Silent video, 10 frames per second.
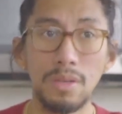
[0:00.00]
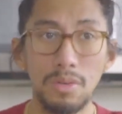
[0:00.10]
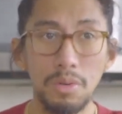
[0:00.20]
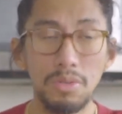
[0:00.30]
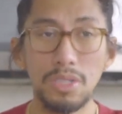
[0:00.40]

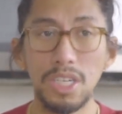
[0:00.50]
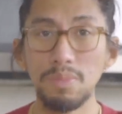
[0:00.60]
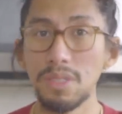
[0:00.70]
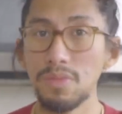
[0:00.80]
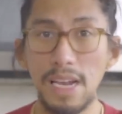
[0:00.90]
Road
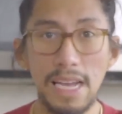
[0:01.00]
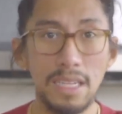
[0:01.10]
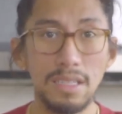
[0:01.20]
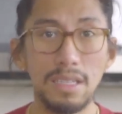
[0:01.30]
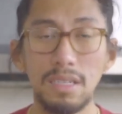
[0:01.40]
trips,
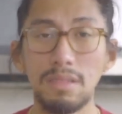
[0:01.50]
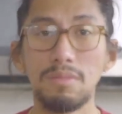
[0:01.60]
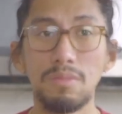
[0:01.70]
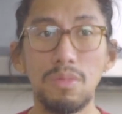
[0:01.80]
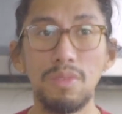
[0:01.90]
flight,
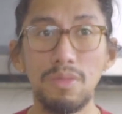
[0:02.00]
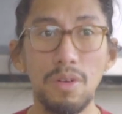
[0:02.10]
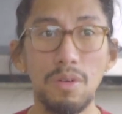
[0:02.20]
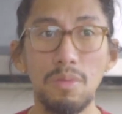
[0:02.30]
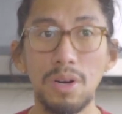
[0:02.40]
and moving
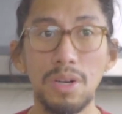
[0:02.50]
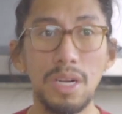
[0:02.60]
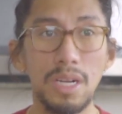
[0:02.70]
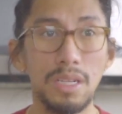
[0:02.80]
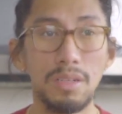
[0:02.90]

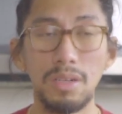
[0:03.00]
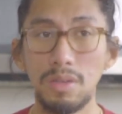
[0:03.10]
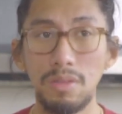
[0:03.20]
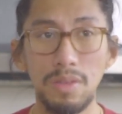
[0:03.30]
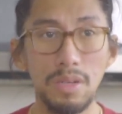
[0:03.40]
forward, and
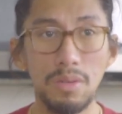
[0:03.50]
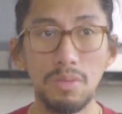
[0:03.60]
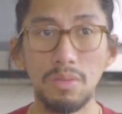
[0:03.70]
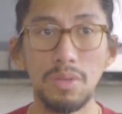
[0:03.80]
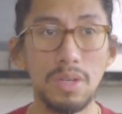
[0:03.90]
even
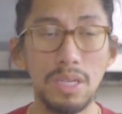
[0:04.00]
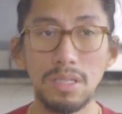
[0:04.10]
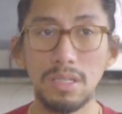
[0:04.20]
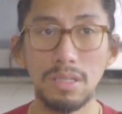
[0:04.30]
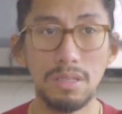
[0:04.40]
though you
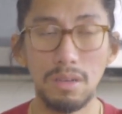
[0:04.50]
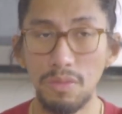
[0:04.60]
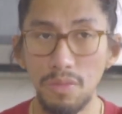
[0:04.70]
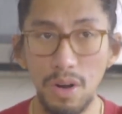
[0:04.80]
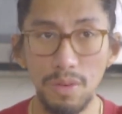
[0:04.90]
guys
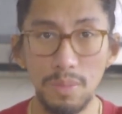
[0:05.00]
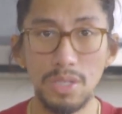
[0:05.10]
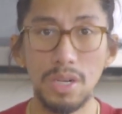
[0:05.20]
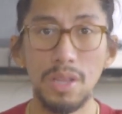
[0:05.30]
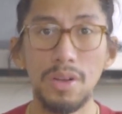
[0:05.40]
are far from
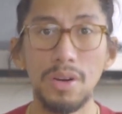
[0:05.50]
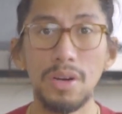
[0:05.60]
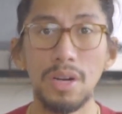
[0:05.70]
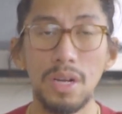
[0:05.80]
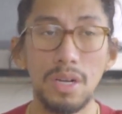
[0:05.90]
each
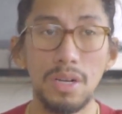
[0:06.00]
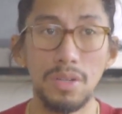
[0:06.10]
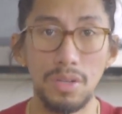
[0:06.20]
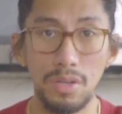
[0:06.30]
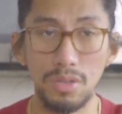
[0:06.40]
other,
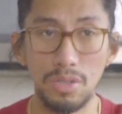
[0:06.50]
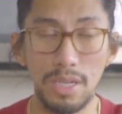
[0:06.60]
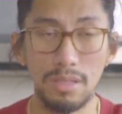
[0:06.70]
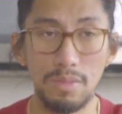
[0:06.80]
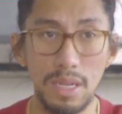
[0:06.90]
you
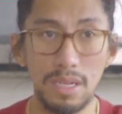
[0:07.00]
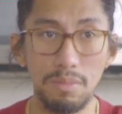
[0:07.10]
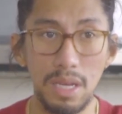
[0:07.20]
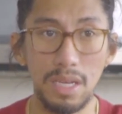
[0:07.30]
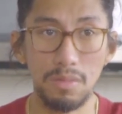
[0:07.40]
try to make
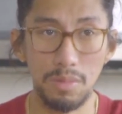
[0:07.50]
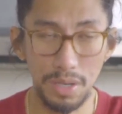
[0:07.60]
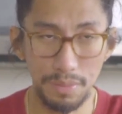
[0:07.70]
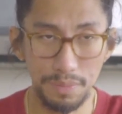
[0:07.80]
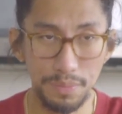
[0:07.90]
it
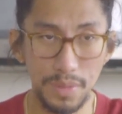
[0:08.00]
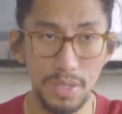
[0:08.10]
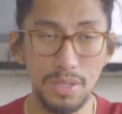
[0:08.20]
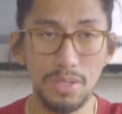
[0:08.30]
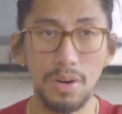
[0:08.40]
work.
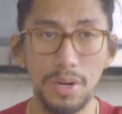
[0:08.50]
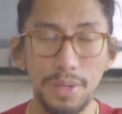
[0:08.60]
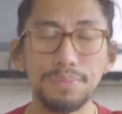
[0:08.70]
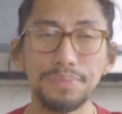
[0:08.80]
It's your story.